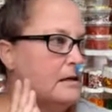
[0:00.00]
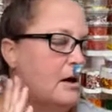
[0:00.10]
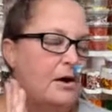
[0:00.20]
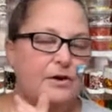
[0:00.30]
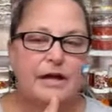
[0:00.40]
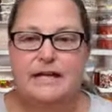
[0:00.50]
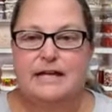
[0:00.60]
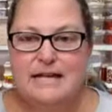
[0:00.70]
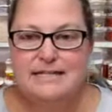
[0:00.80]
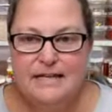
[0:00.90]
Okay,
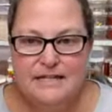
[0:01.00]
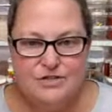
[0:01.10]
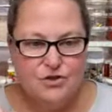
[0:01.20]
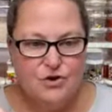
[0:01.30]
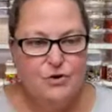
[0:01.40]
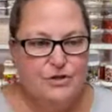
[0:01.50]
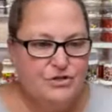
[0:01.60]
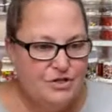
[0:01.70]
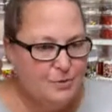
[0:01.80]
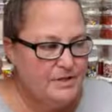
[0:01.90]
guys, I need you to hold on
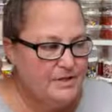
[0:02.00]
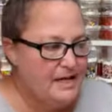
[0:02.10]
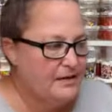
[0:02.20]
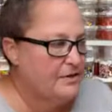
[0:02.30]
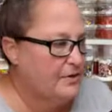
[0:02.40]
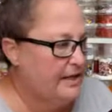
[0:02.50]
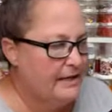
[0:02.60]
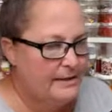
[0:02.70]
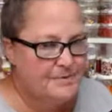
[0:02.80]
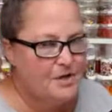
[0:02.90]
just 1 second,
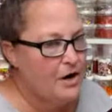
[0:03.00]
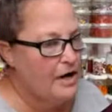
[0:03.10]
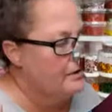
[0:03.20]
okay? I'm sorry.